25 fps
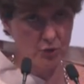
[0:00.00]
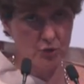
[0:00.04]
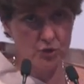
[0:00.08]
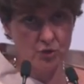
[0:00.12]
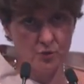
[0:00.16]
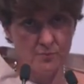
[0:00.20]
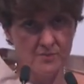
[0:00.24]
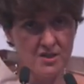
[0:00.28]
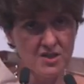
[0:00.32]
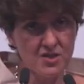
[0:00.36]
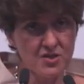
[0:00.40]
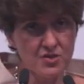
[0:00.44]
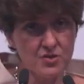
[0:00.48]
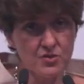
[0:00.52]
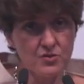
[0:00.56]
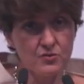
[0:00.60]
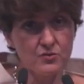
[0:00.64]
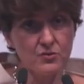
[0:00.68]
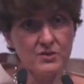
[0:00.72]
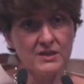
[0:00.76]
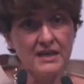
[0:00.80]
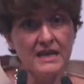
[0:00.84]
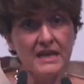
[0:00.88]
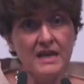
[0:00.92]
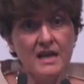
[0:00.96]
some
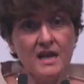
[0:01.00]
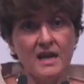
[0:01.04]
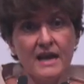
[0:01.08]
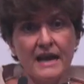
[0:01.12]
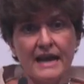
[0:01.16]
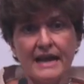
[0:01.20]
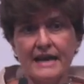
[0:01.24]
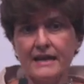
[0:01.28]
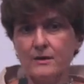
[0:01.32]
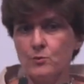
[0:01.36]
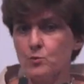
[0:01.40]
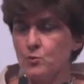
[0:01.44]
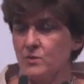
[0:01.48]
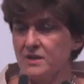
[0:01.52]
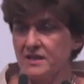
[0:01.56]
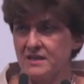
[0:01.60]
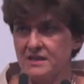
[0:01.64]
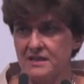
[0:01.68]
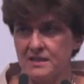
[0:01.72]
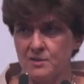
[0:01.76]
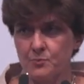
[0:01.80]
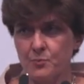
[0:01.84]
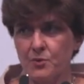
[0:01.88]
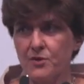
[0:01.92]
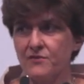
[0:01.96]
issues, and it
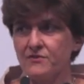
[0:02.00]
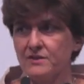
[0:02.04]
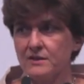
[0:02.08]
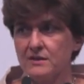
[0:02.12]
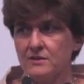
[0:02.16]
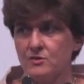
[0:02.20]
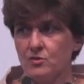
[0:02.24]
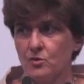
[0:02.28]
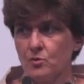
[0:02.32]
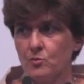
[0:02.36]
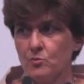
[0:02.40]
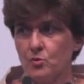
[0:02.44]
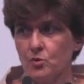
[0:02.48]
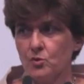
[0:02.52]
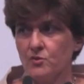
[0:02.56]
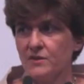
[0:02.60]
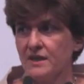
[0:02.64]
is perfectly normal